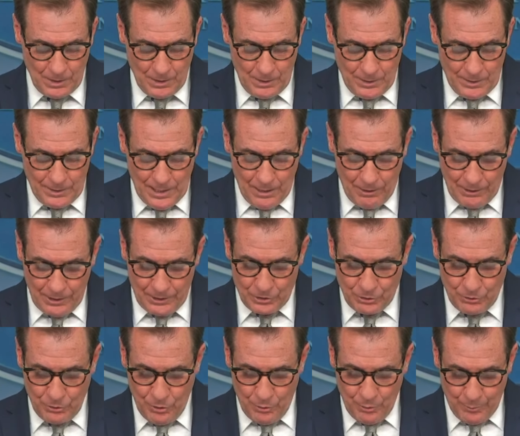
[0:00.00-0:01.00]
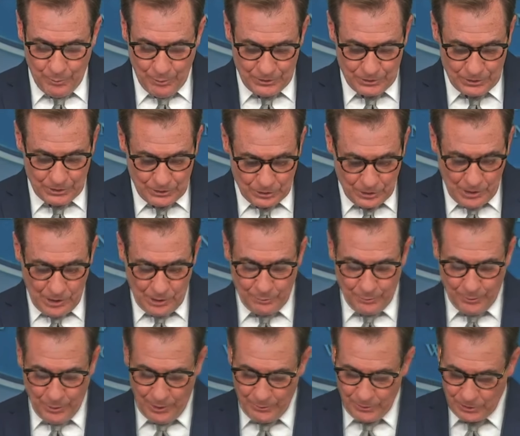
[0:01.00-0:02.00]
Now, as you know, the president talked with
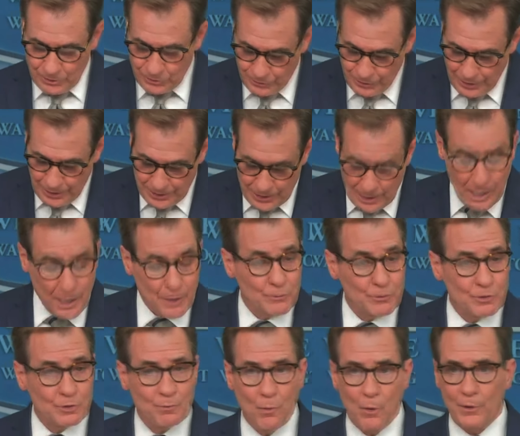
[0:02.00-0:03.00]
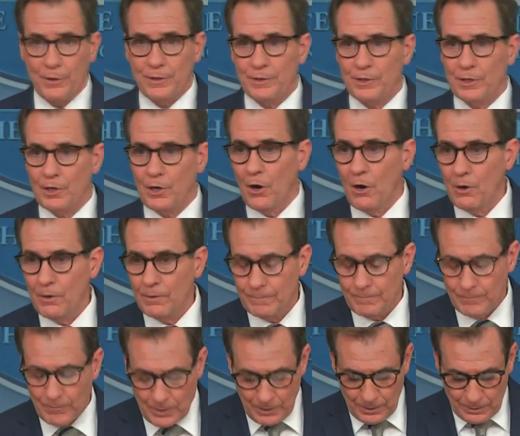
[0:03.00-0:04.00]
Prime Minister Netanyahu this morning. The call
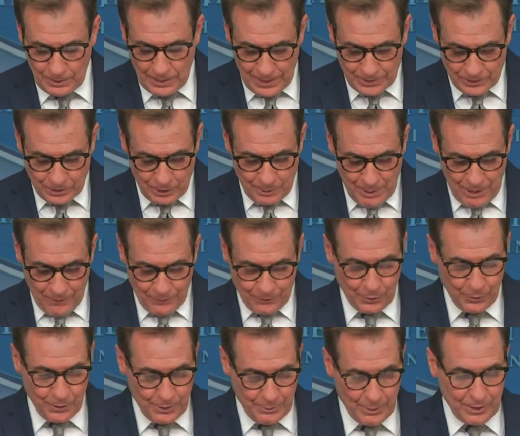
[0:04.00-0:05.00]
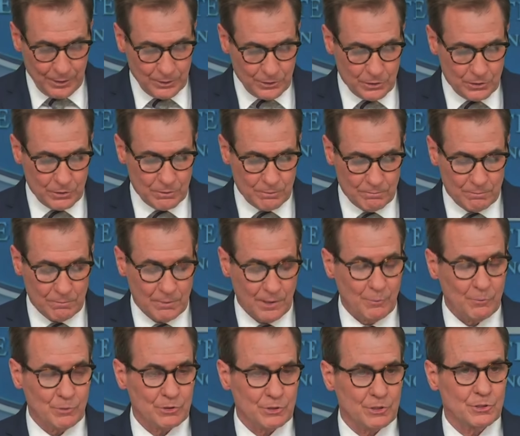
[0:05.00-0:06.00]
lasted about 30 minutes and
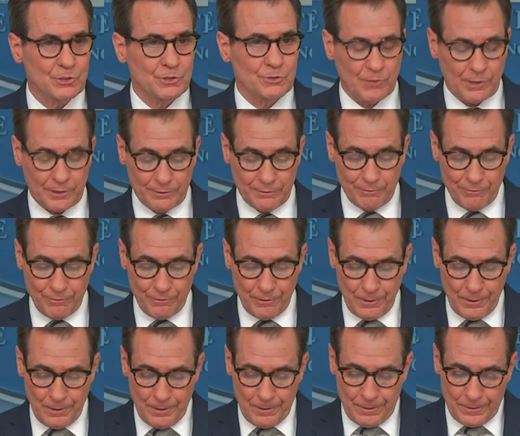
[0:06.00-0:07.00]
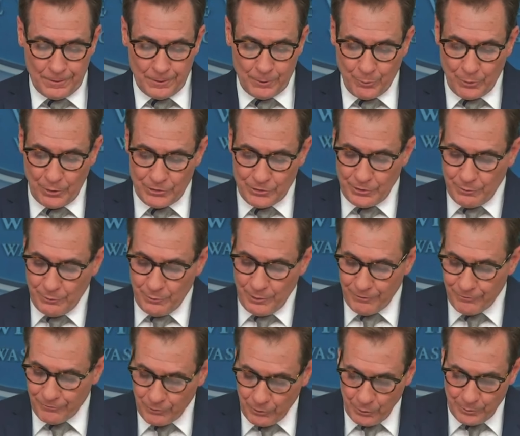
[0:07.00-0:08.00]
was constructive. The president
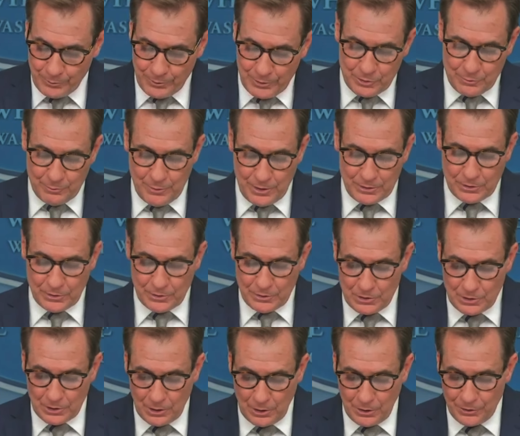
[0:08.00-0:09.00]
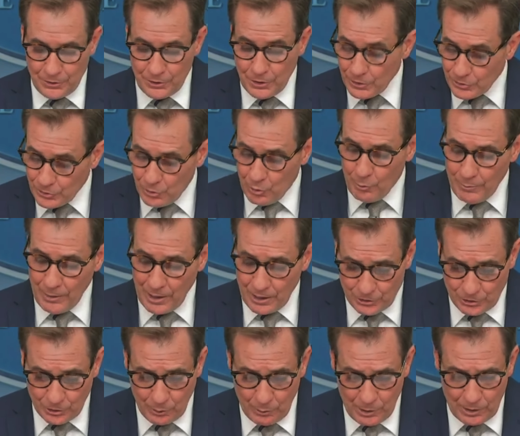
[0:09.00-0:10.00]
reaffirmed his message on Yom
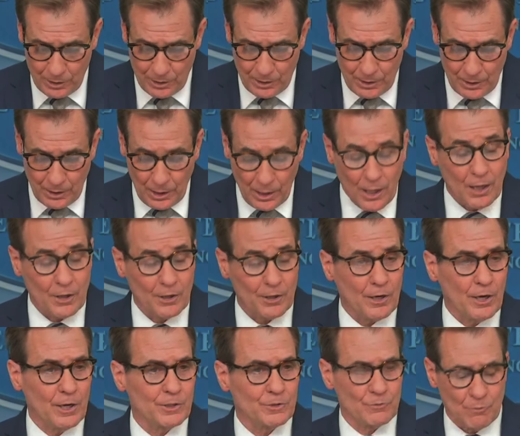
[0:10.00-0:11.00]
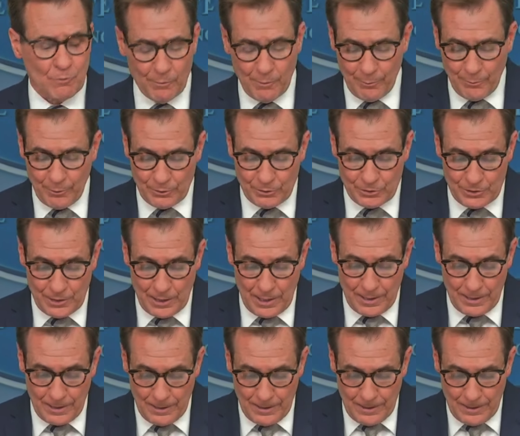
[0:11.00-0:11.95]
HaShoah, Holocaust Remembrance Day.